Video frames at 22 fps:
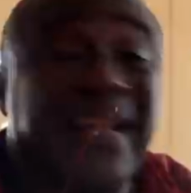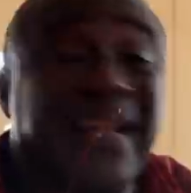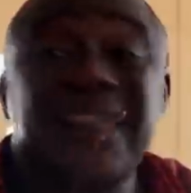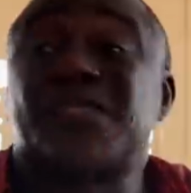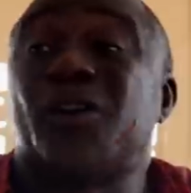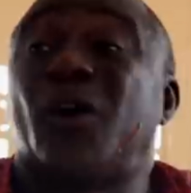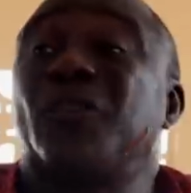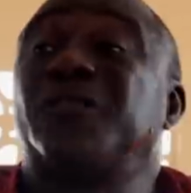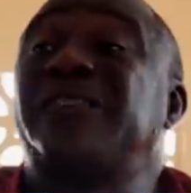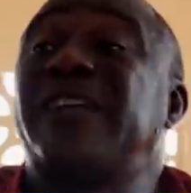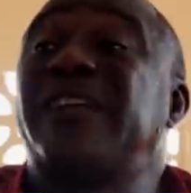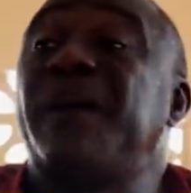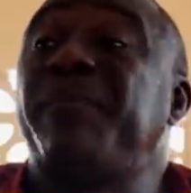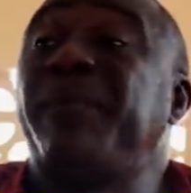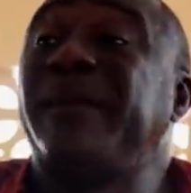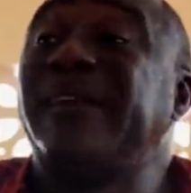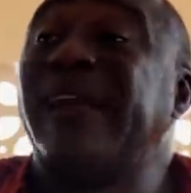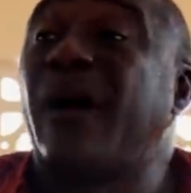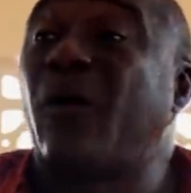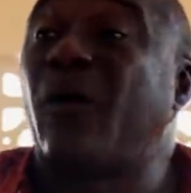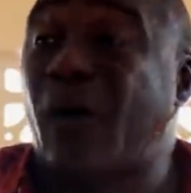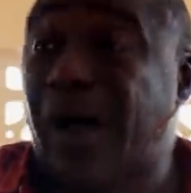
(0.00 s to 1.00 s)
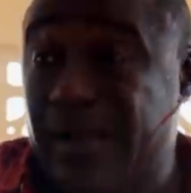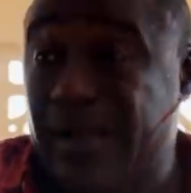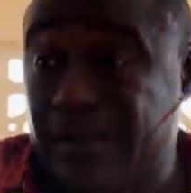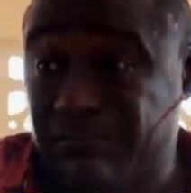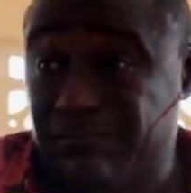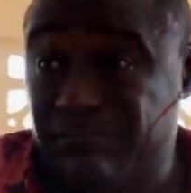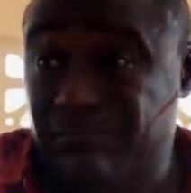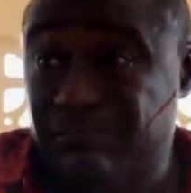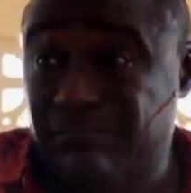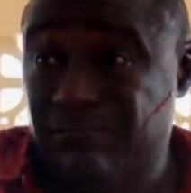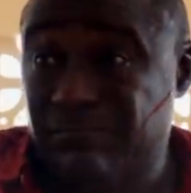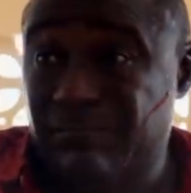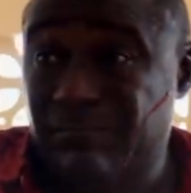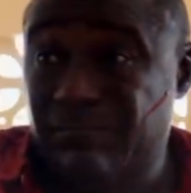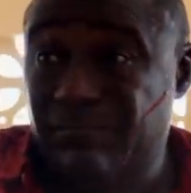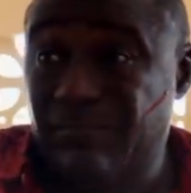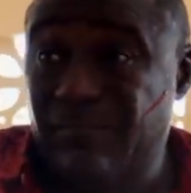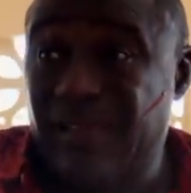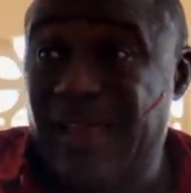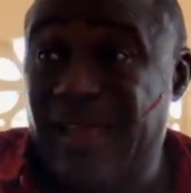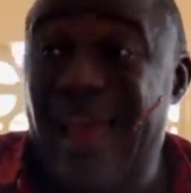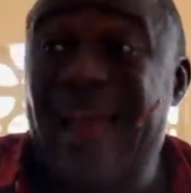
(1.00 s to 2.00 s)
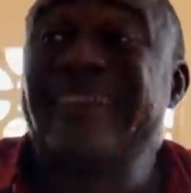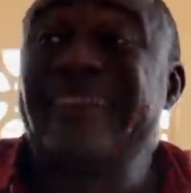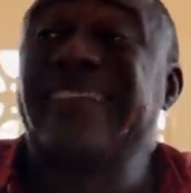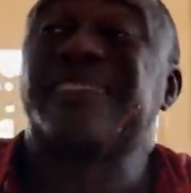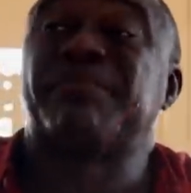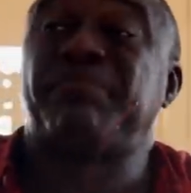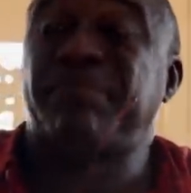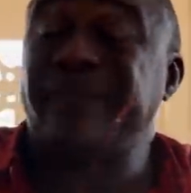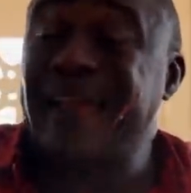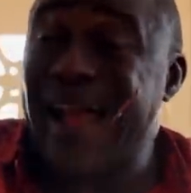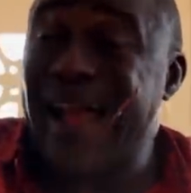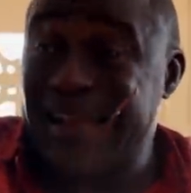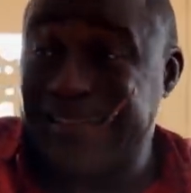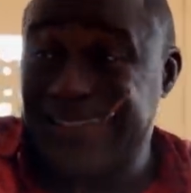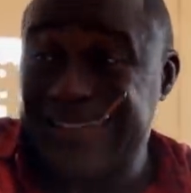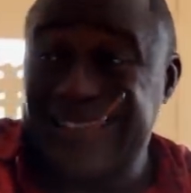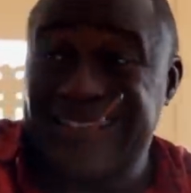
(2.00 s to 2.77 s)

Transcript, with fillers: is on JB Danquah, and his blood